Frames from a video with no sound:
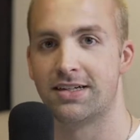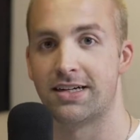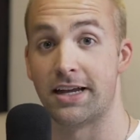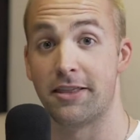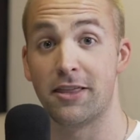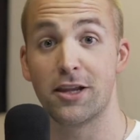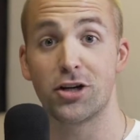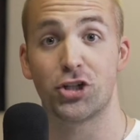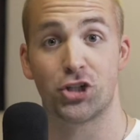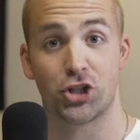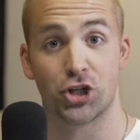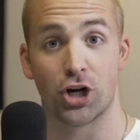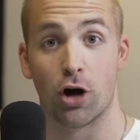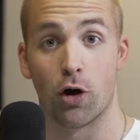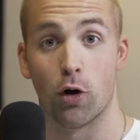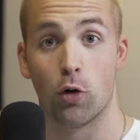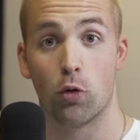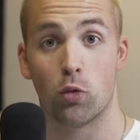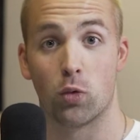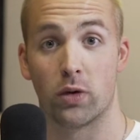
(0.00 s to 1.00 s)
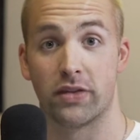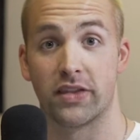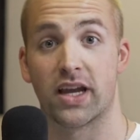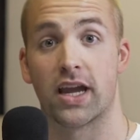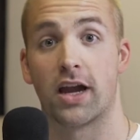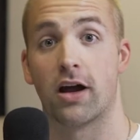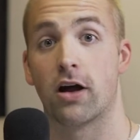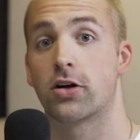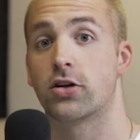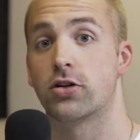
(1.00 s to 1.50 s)
In this show, when the
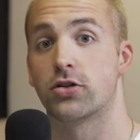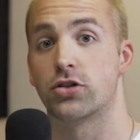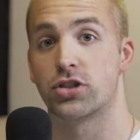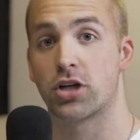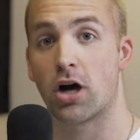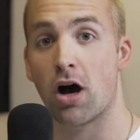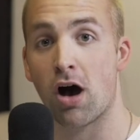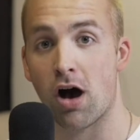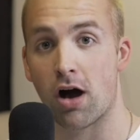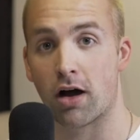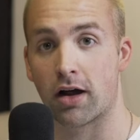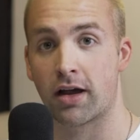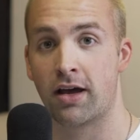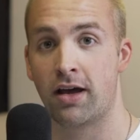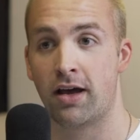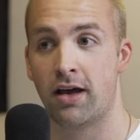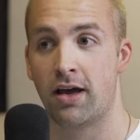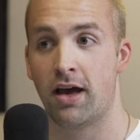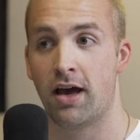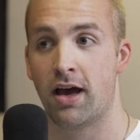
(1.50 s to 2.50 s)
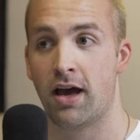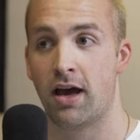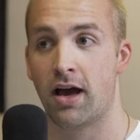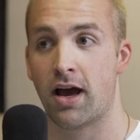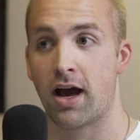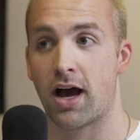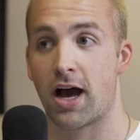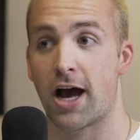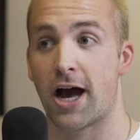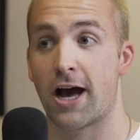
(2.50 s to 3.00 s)
characters talk,
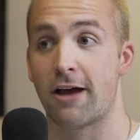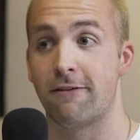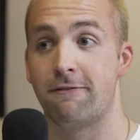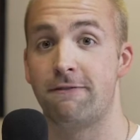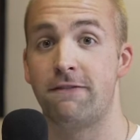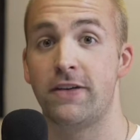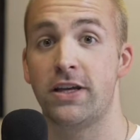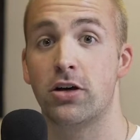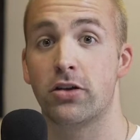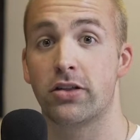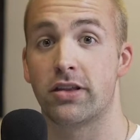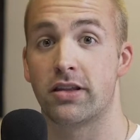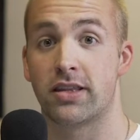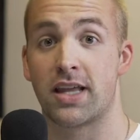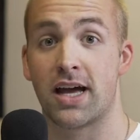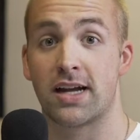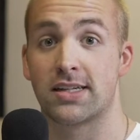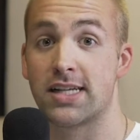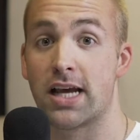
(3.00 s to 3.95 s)
I feel that that's